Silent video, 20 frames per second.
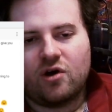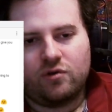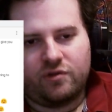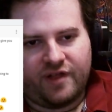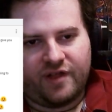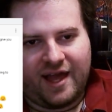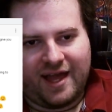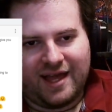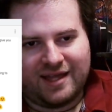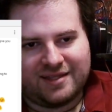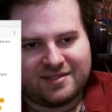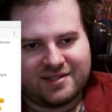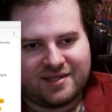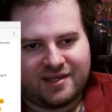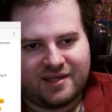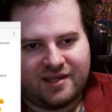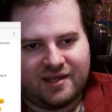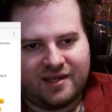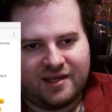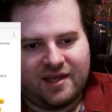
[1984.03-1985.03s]
that.
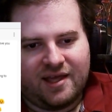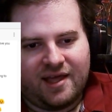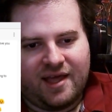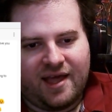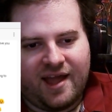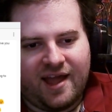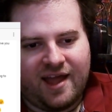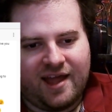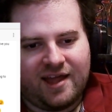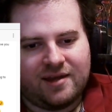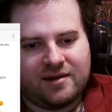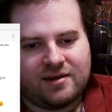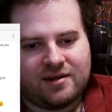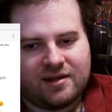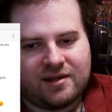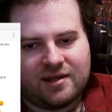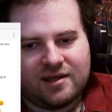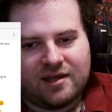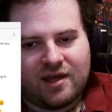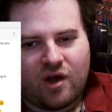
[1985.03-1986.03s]
And
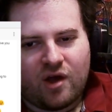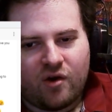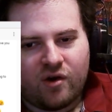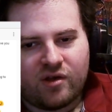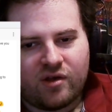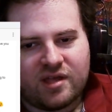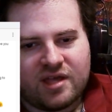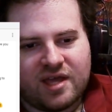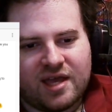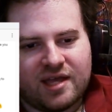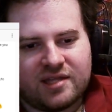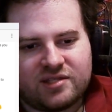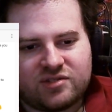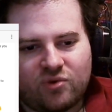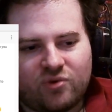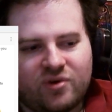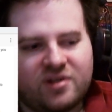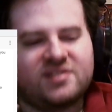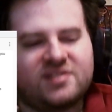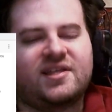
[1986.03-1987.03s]
it's
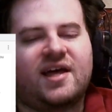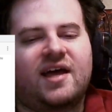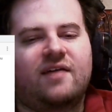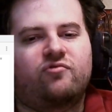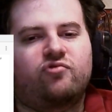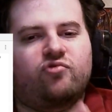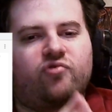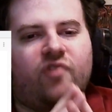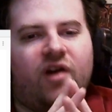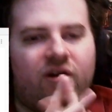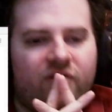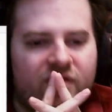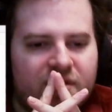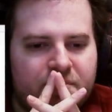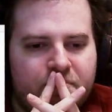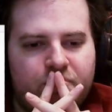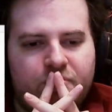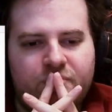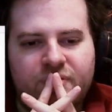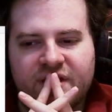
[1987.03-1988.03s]
always that very
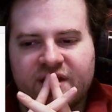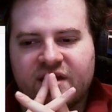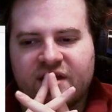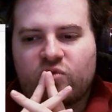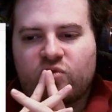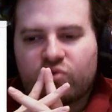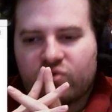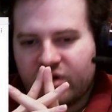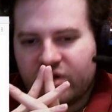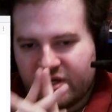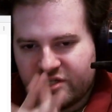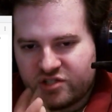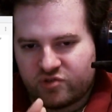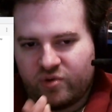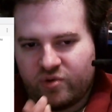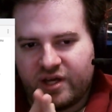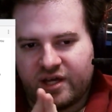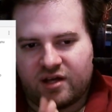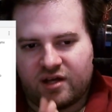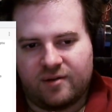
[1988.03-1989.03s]
big risk
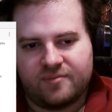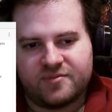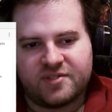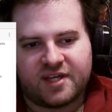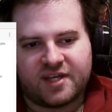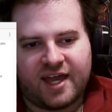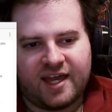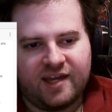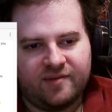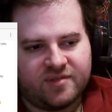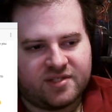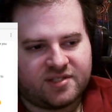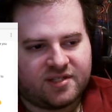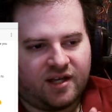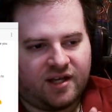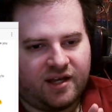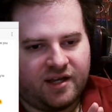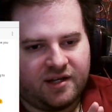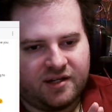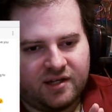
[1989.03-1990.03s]
when it comes to game
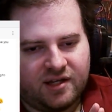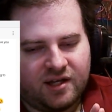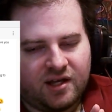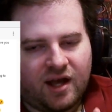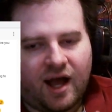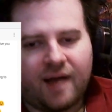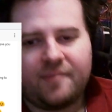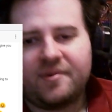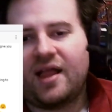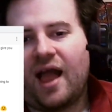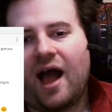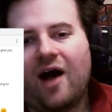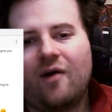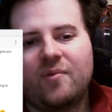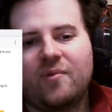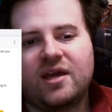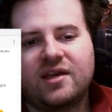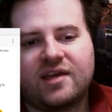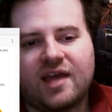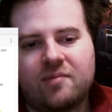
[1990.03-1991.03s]
design. I mean, how
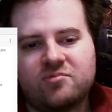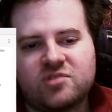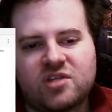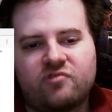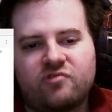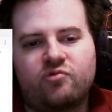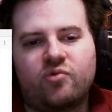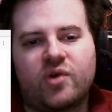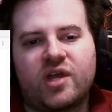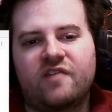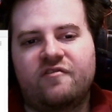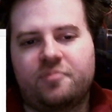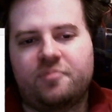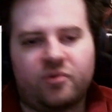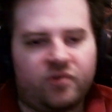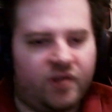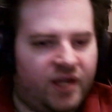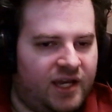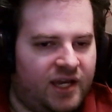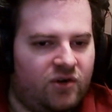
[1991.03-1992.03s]
many games have we
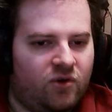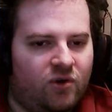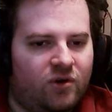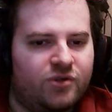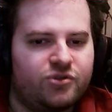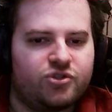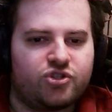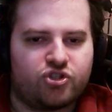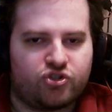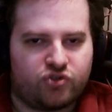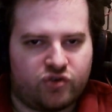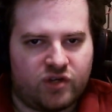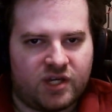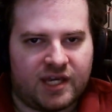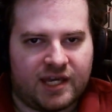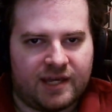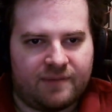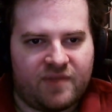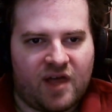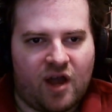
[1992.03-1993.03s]
played on
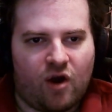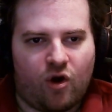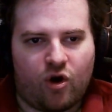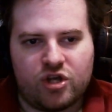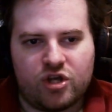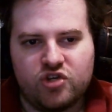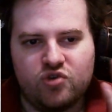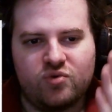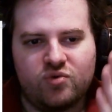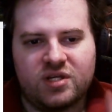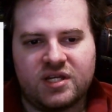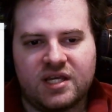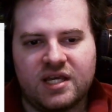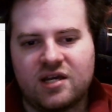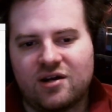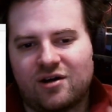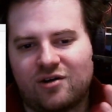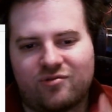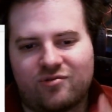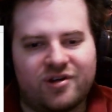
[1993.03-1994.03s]
stream that are
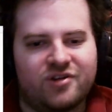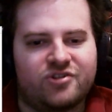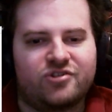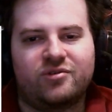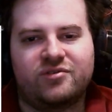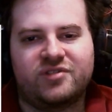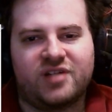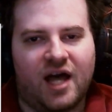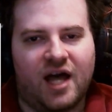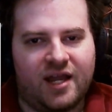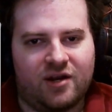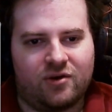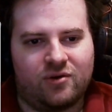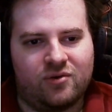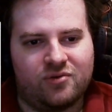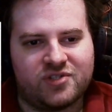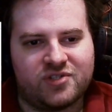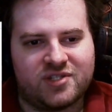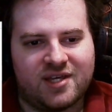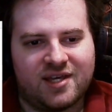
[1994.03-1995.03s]
unique original
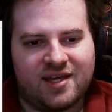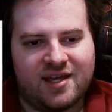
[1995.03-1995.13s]
titles